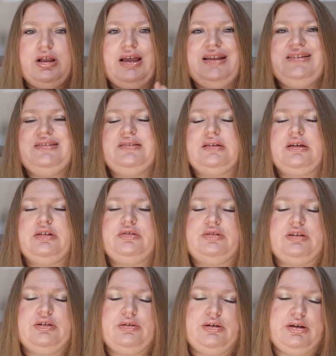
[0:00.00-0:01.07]
It's
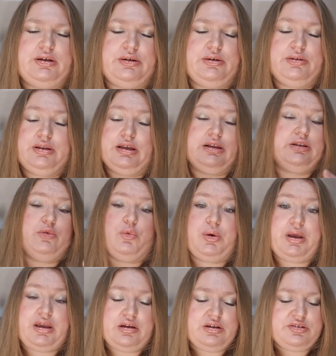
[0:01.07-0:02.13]
the like the
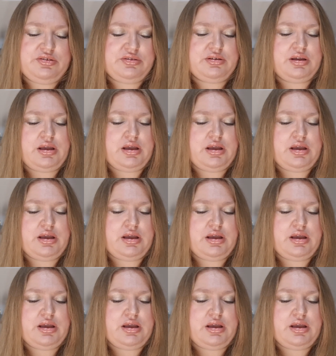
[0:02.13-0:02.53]
wings,